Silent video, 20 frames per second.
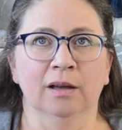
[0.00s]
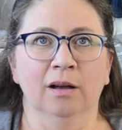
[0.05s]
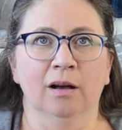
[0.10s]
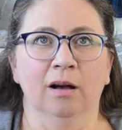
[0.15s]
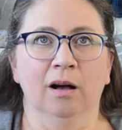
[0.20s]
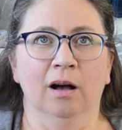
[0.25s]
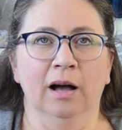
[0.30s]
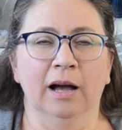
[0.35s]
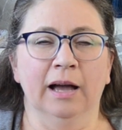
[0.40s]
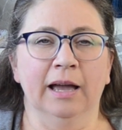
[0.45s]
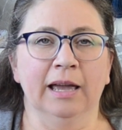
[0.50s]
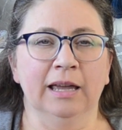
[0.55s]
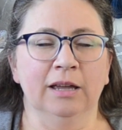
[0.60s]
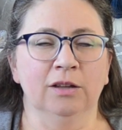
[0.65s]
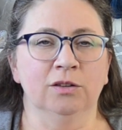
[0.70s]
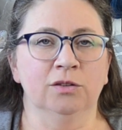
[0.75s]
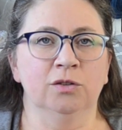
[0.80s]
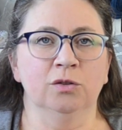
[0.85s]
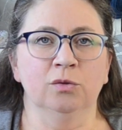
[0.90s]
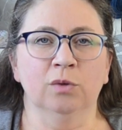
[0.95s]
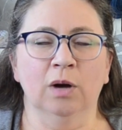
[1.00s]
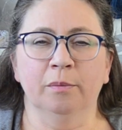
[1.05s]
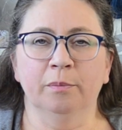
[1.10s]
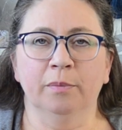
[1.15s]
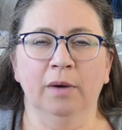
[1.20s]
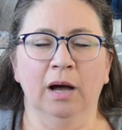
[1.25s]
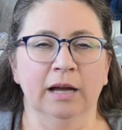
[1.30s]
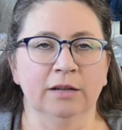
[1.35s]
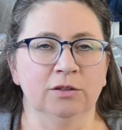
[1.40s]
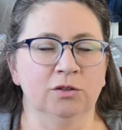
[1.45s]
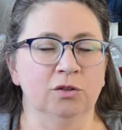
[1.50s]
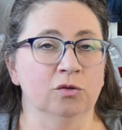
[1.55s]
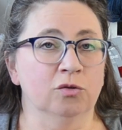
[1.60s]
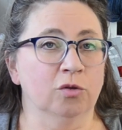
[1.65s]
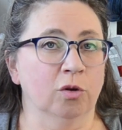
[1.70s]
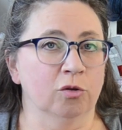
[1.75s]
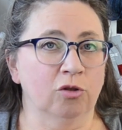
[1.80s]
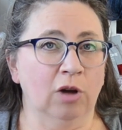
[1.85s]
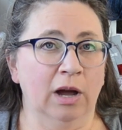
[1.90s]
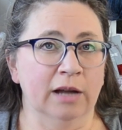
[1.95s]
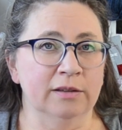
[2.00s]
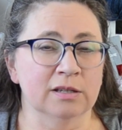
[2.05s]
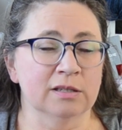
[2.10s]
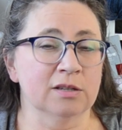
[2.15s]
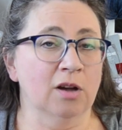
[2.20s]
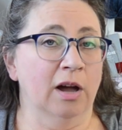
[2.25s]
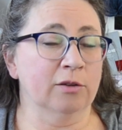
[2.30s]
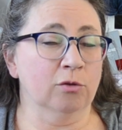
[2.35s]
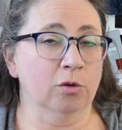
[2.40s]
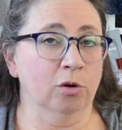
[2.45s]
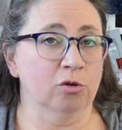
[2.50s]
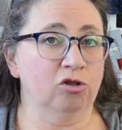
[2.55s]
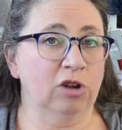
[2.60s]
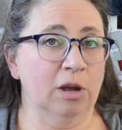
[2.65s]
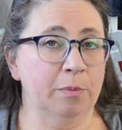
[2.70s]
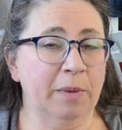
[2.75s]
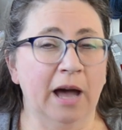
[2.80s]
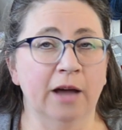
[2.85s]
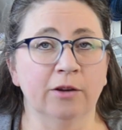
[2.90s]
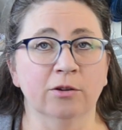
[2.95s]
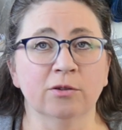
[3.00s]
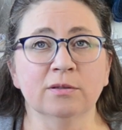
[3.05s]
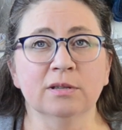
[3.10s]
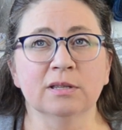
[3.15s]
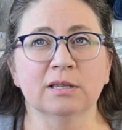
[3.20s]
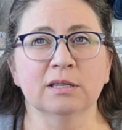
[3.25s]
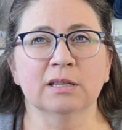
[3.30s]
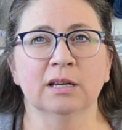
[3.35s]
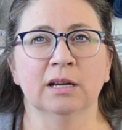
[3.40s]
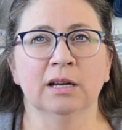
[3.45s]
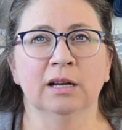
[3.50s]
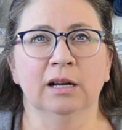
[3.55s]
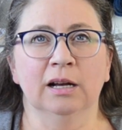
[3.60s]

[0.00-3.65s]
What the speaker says: I design crochet patterns.